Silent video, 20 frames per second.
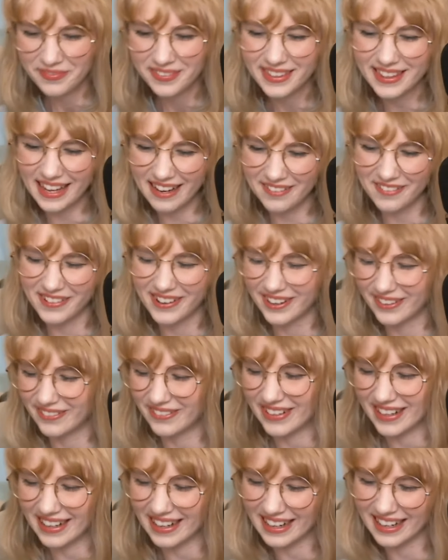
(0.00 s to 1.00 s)
They were
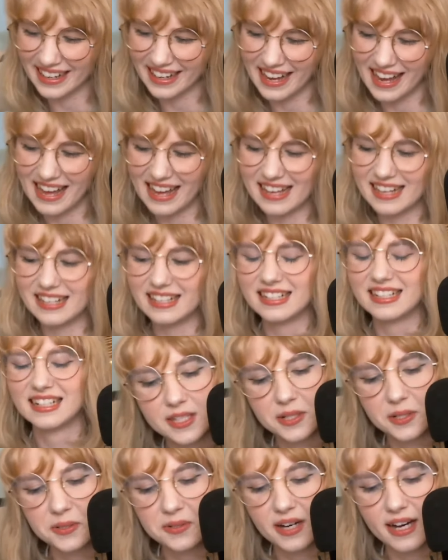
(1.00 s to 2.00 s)
weird. And
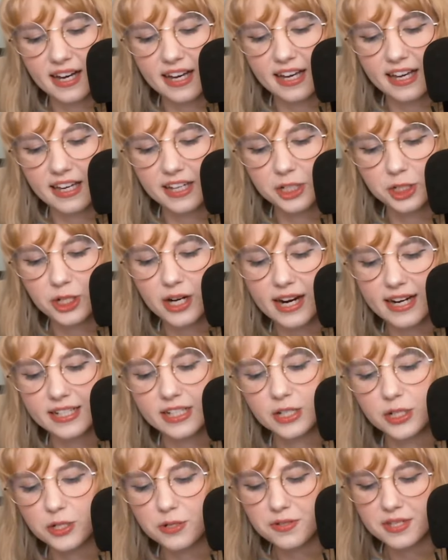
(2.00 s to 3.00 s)
so I tried
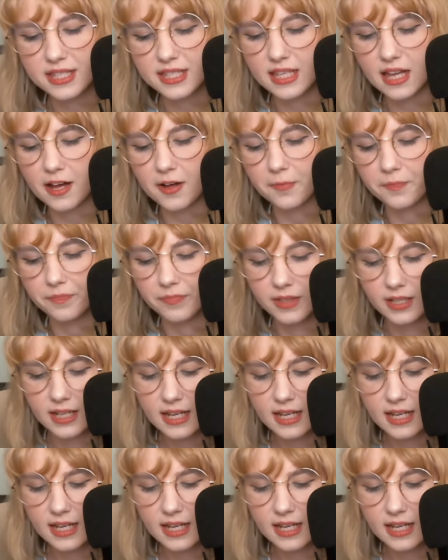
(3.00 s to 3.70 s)
to do some